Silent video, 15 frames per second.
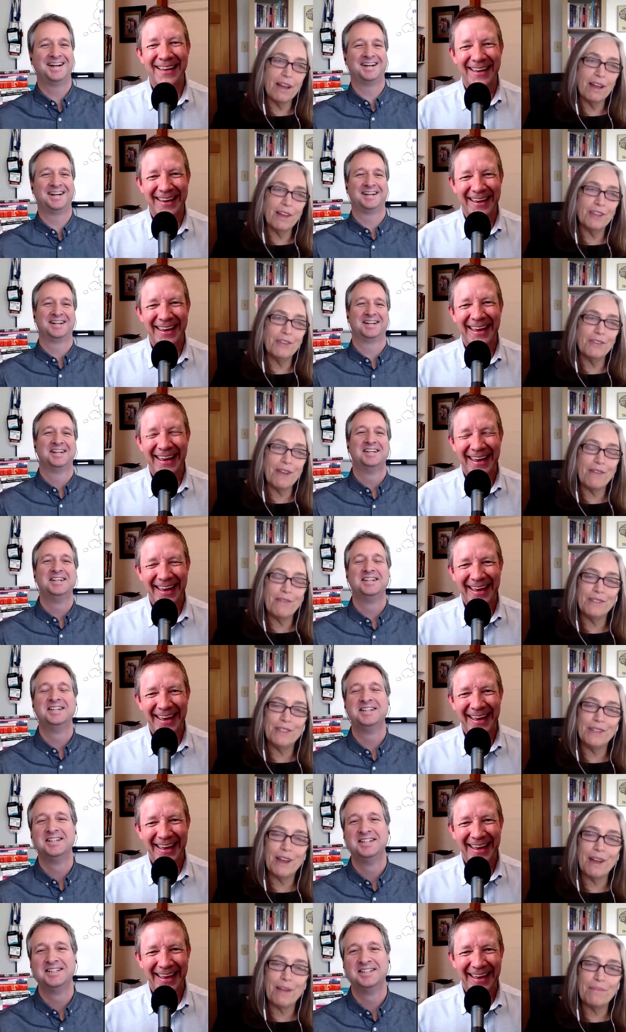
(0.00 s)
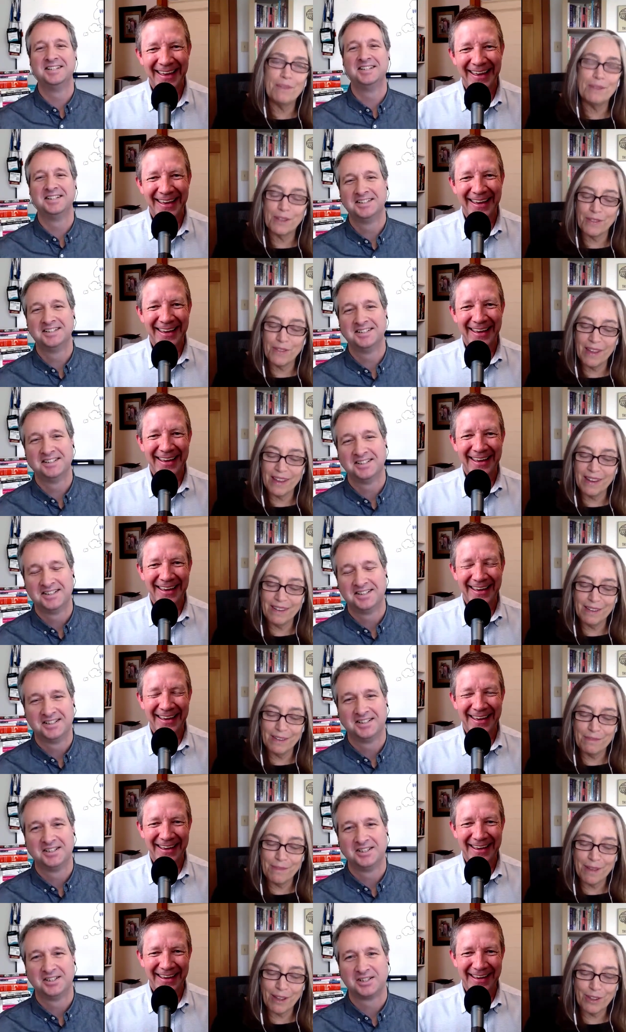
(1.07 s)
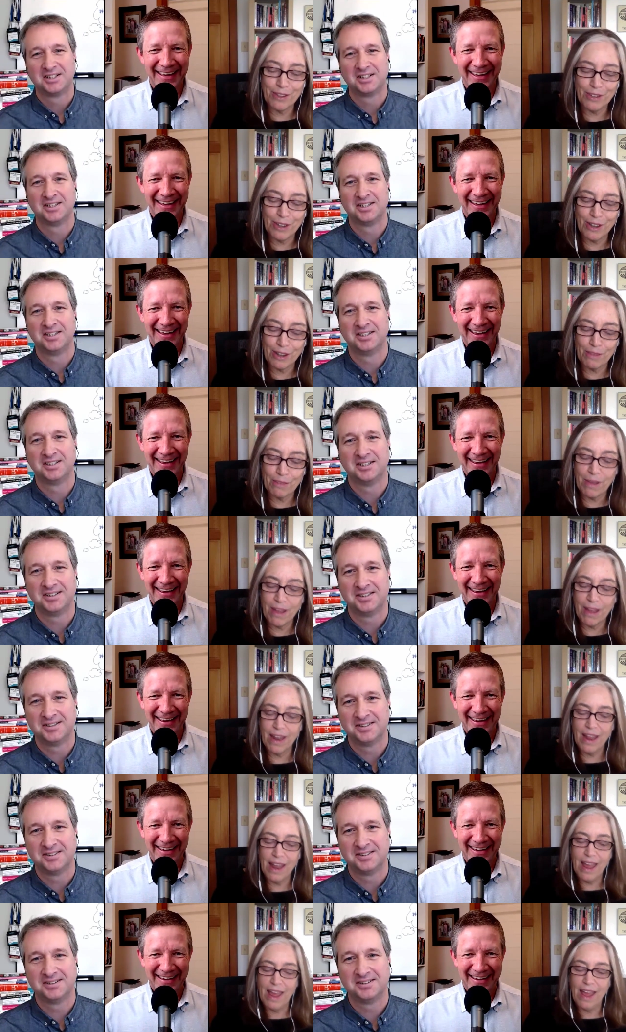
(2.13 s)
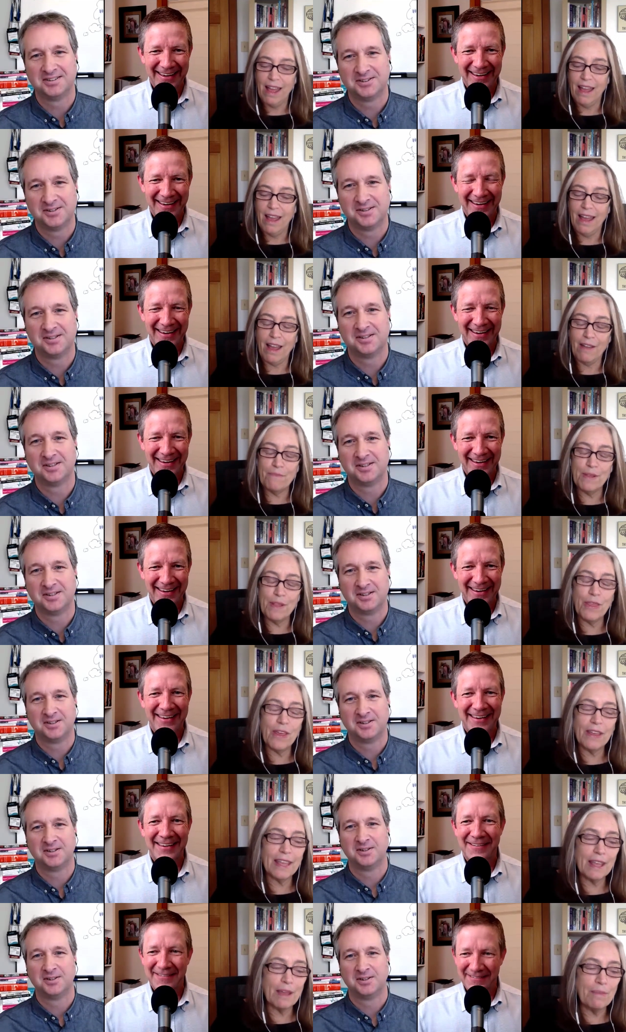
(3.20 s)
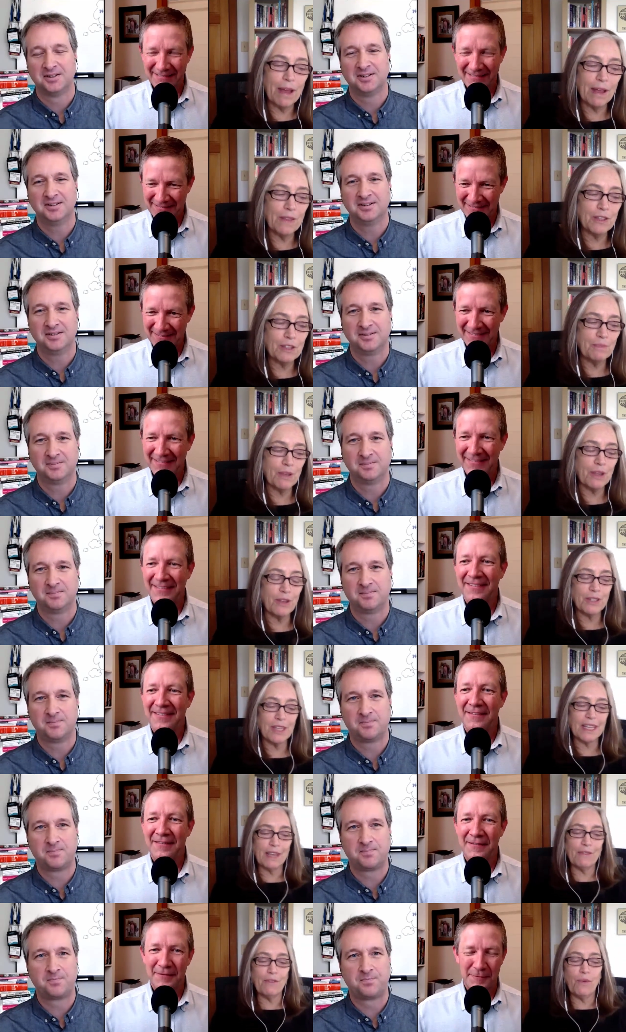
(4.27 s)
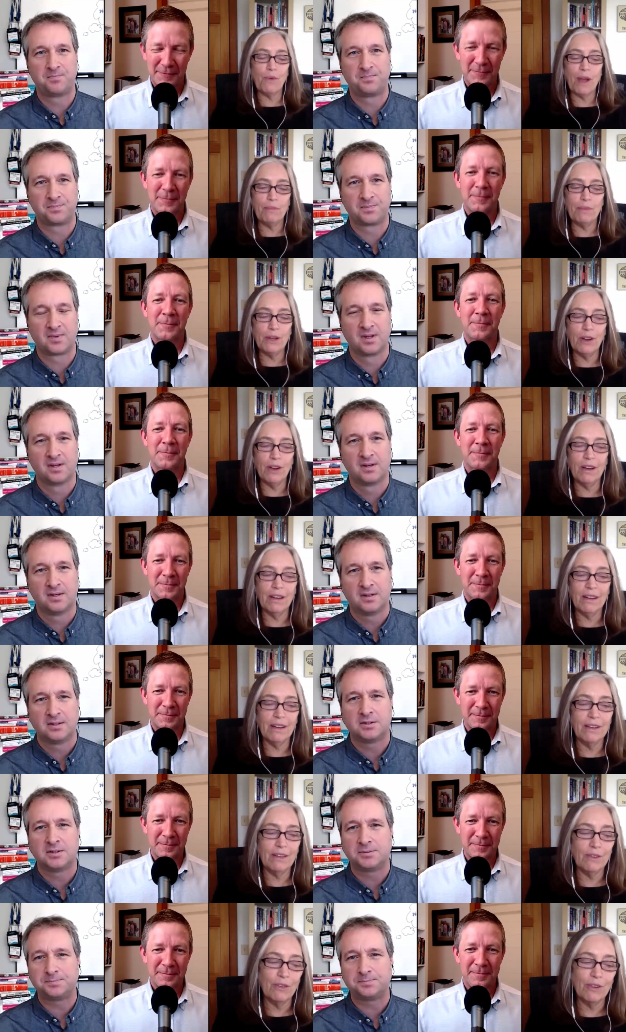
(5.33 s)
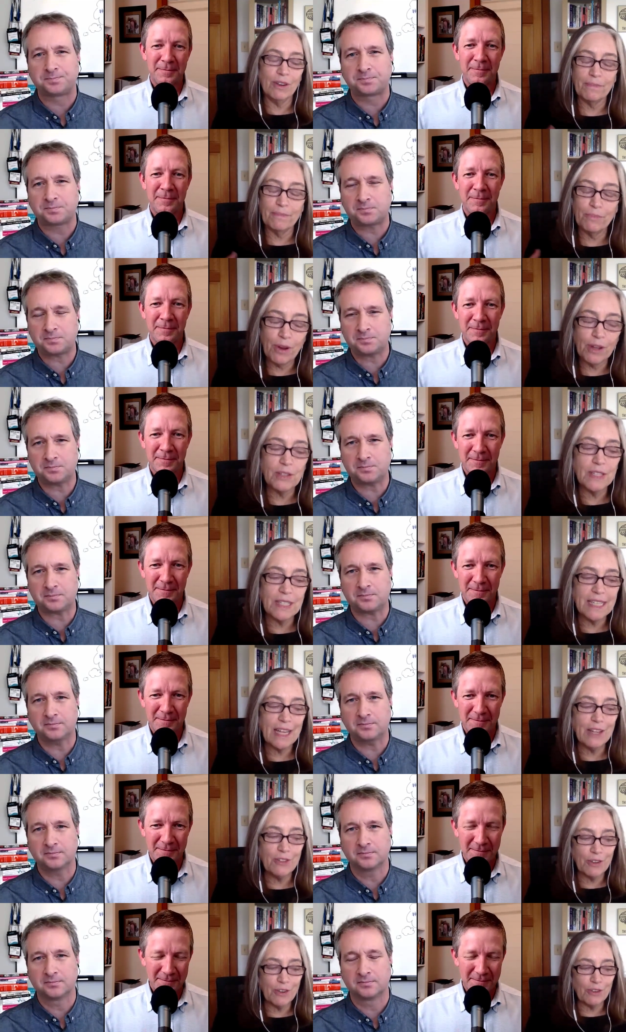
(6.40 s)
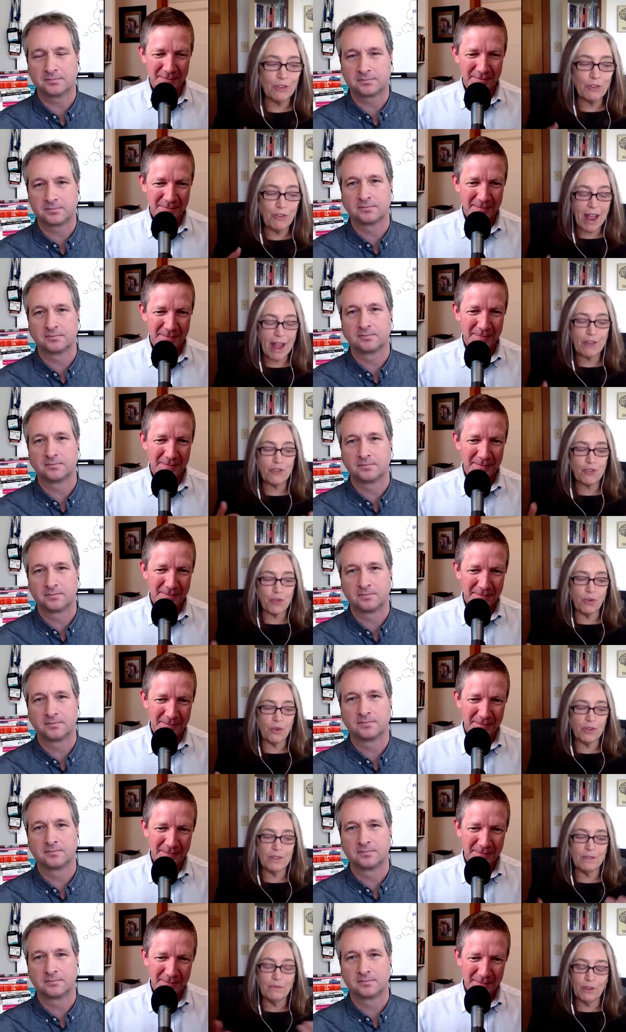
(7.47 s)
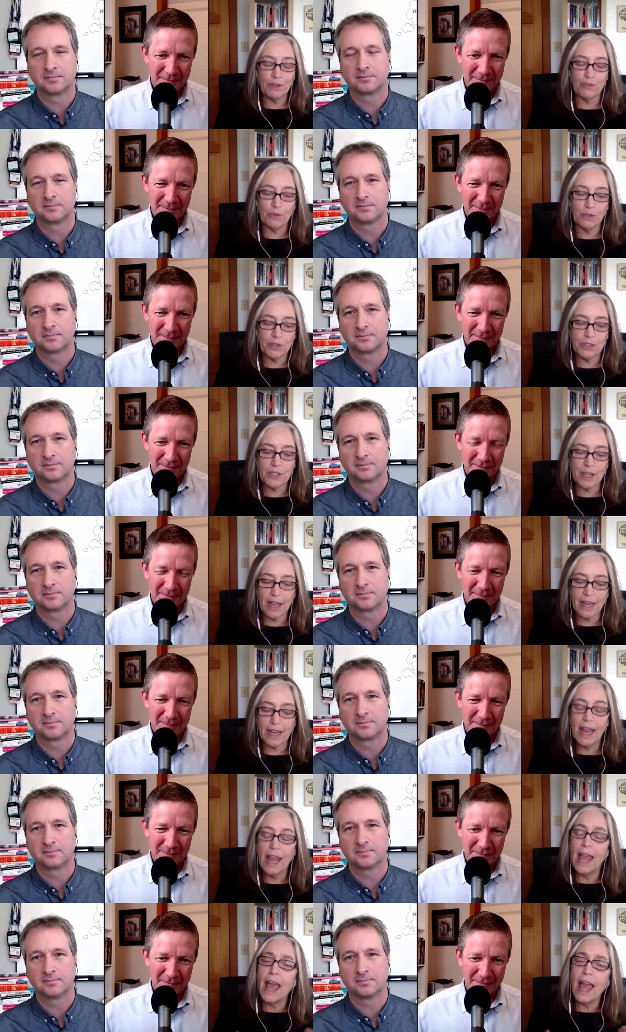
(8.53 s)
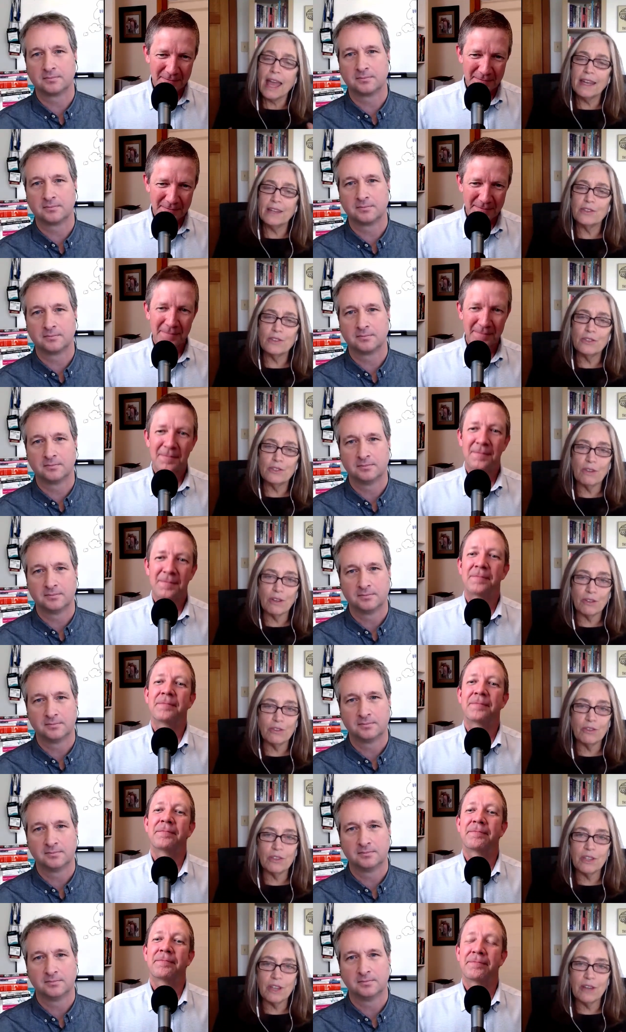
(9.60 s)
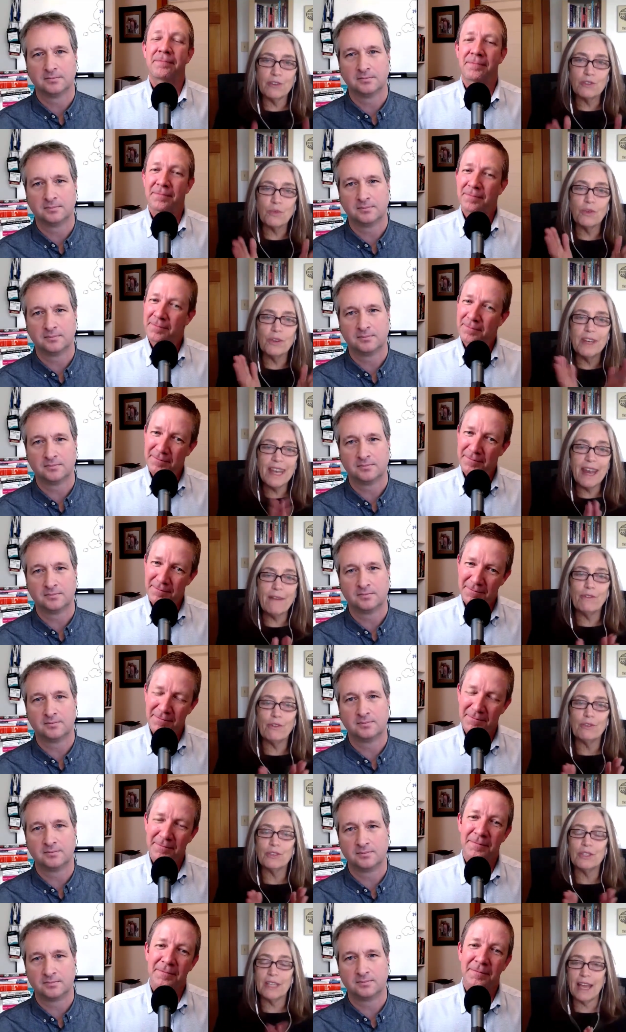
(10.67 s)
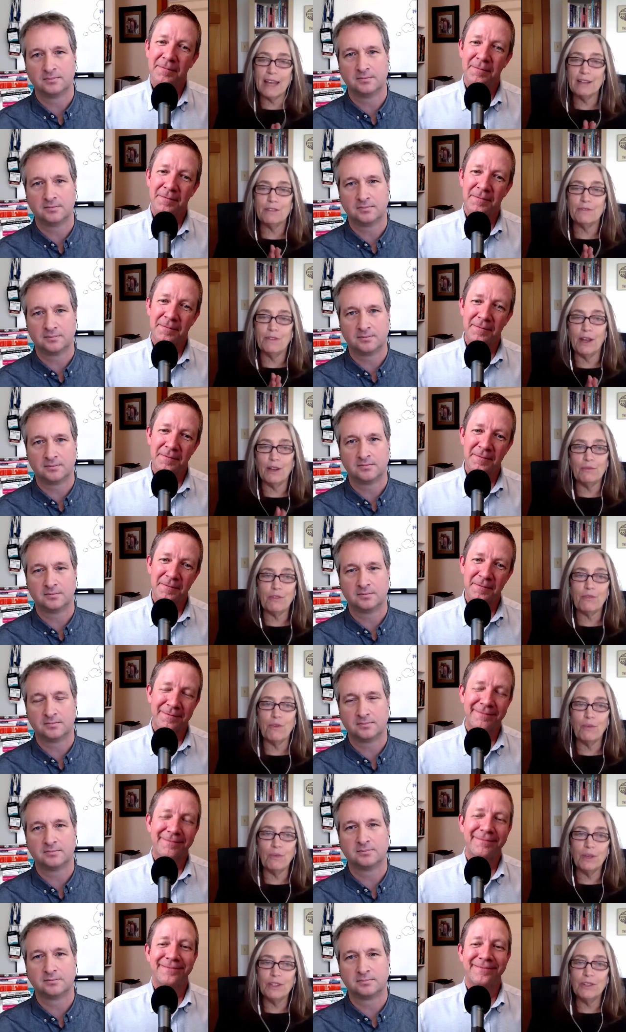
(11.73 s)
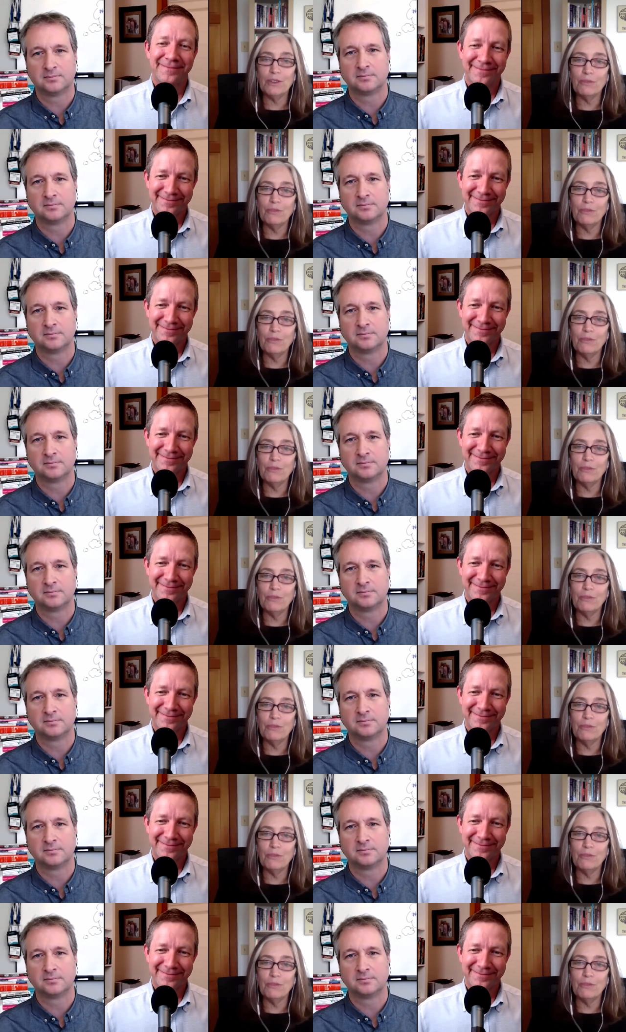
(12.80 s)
Speaker 1: I do have a topic that um, I could talk about. I've been thinking about this because I give a webinar or a presentation on crash course in visual design. And as instructional designers, we're never satisfied with what we do,